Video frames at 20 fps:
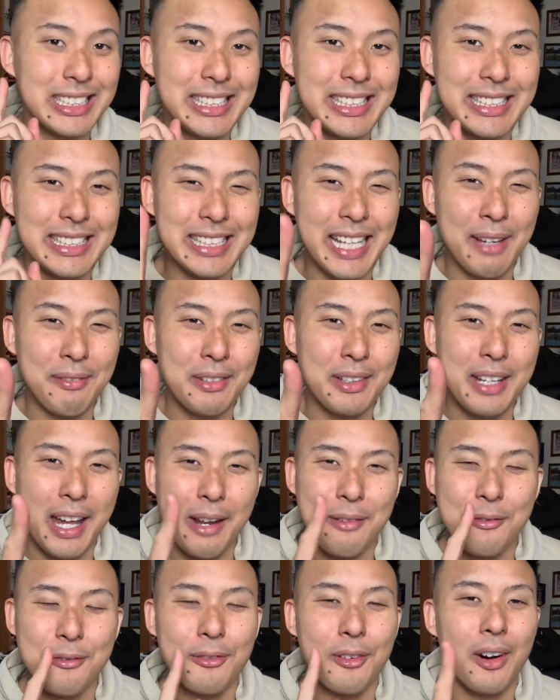7
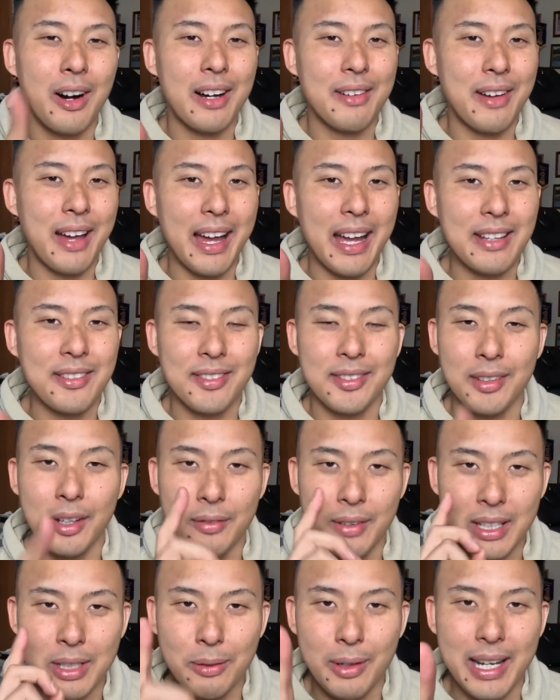and 5/8. So if
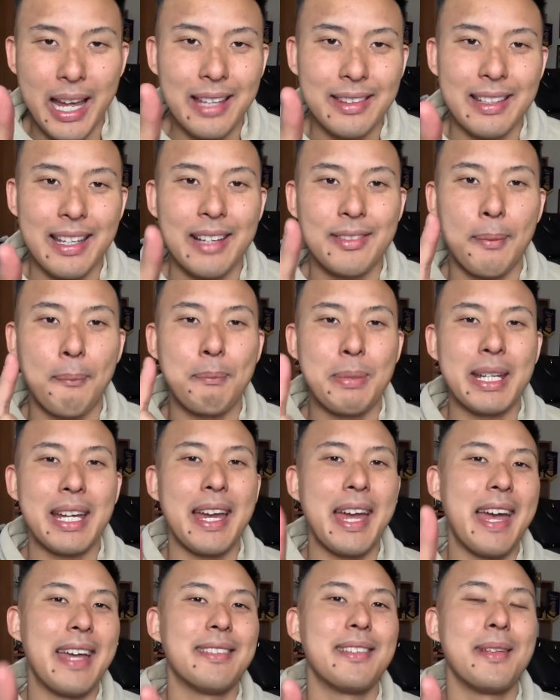anyone out there has a bigger
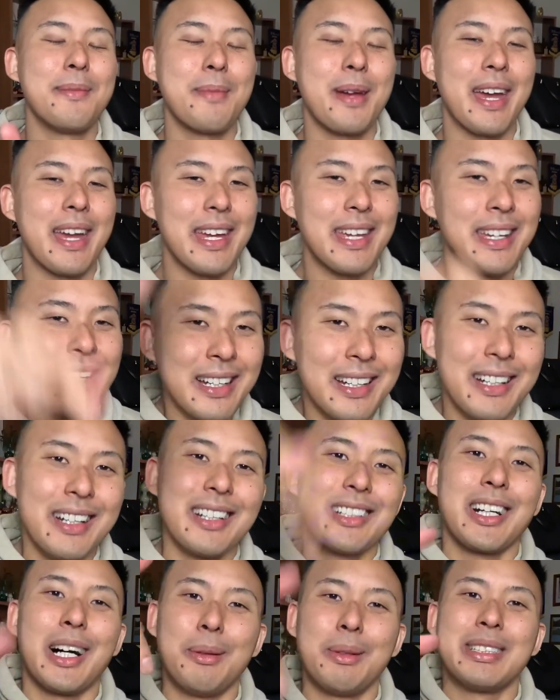head than me,
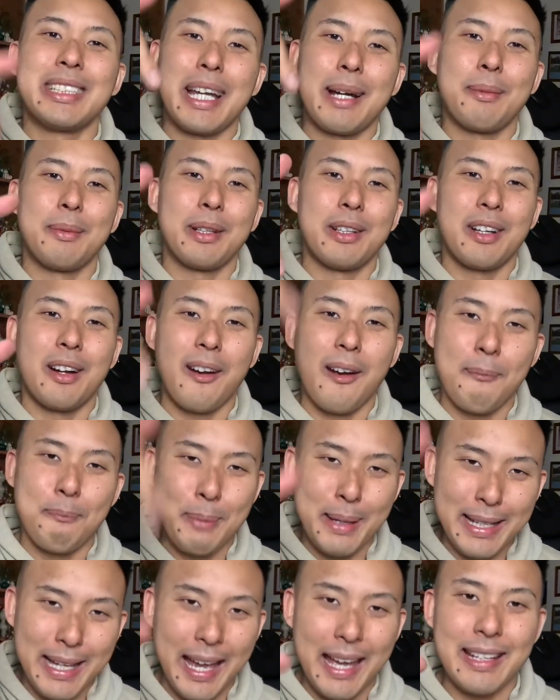comment down below.
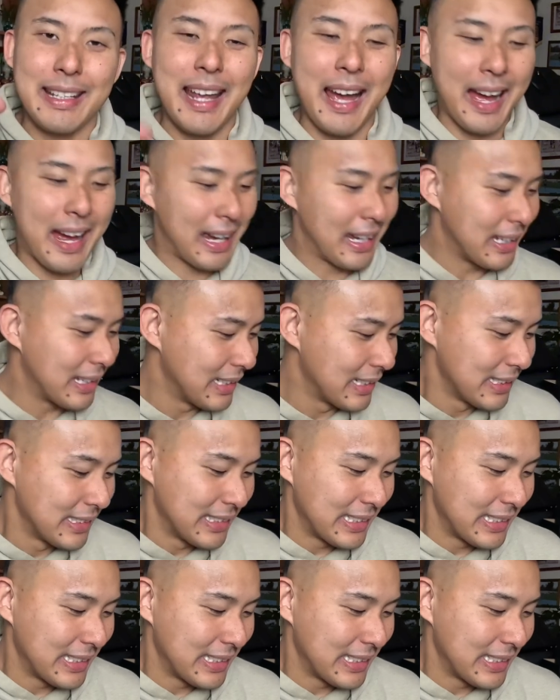Big head gang.